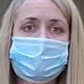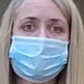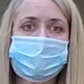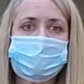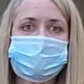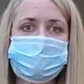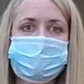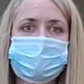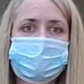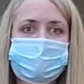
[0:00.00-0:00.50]

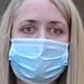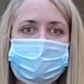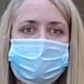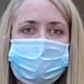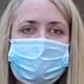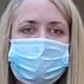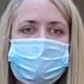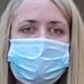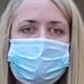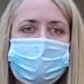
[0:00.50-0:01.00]
boys and
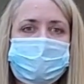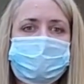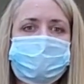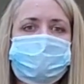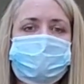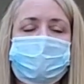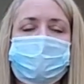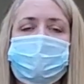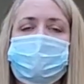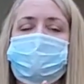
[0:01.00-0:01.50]
girls,
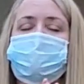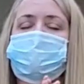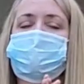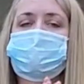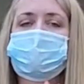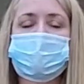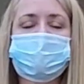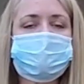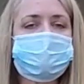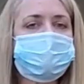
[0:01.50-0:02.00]
is one of the
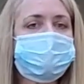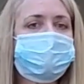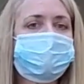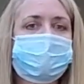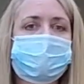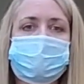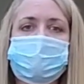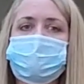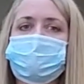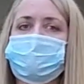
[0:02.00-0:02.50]
most
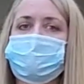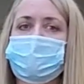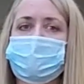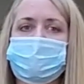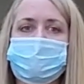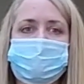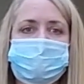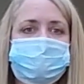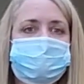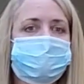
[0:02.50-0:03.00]
important
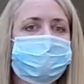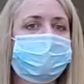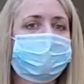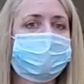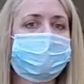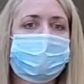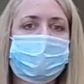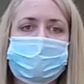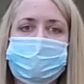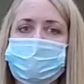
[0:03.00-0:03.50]
prayers you
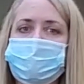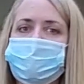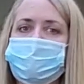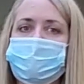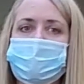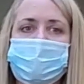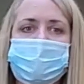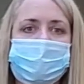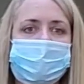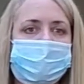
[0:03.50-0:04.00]
will ever
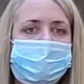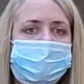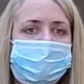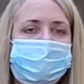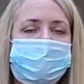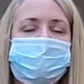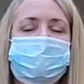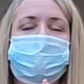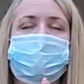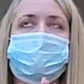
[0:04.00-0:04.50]

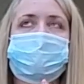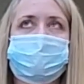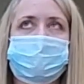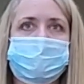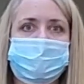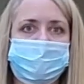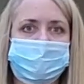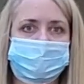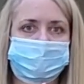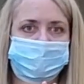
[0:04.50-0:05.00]
pray in your whole
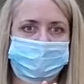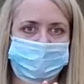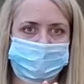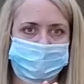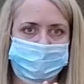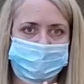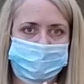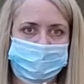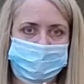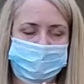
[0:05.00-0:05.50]
life.
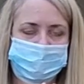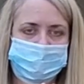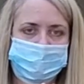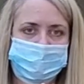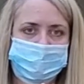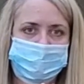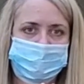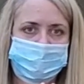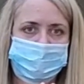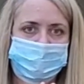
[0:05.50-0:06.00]

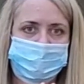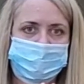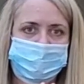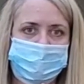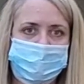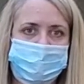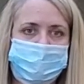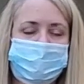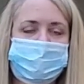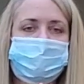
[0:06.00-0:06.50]

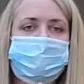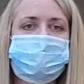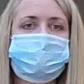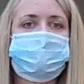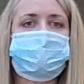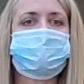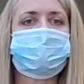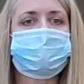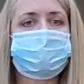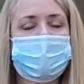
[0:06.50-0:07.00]
Because
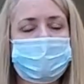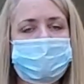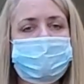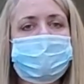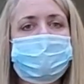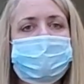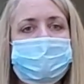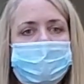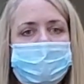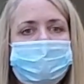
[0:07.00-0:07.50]
the
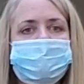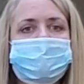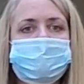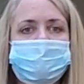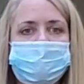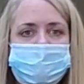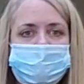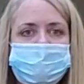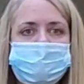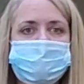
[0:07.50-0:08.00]
moment after
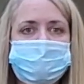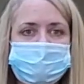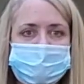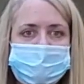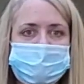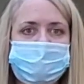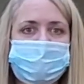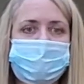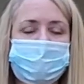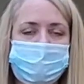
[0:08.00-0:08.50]
you
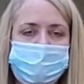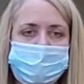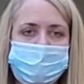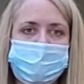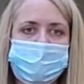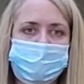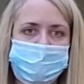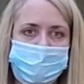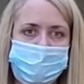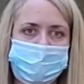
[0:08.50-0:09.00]
receive Holy
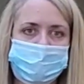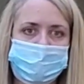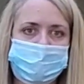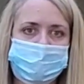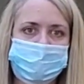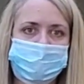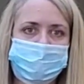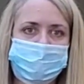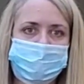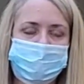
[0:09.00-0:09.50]

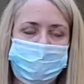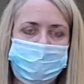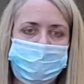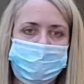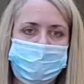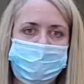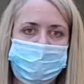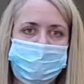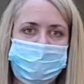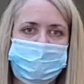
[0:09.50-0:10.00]

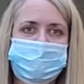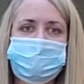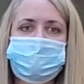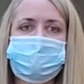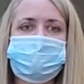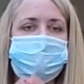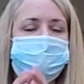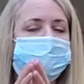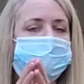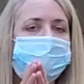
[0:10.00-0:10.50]
Communion,
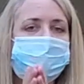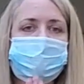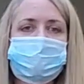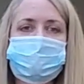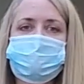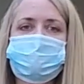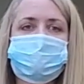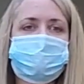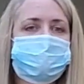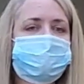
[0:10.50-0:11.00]
this is the
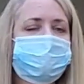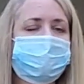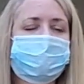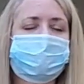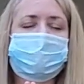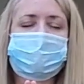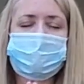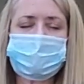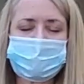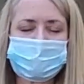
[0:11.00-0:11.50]
closest you
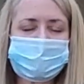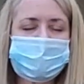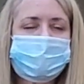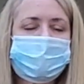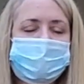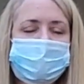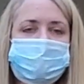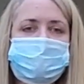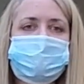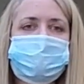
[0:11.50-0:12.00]
have ever
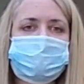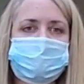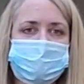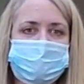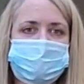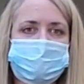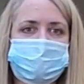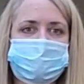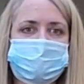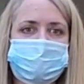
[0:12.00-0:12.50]
been to
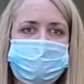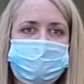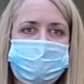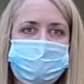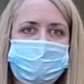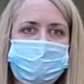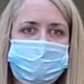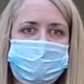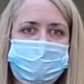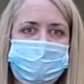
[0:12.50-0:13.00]

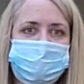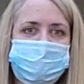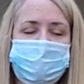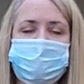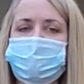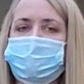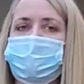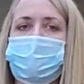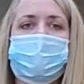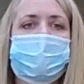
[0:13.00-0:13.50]
Jesus
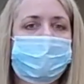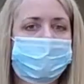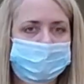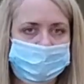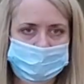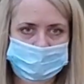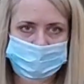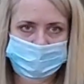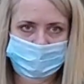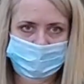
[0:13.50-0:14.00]
in your whole
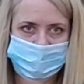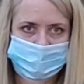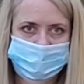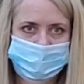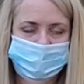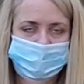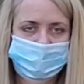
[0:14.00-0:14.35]
life.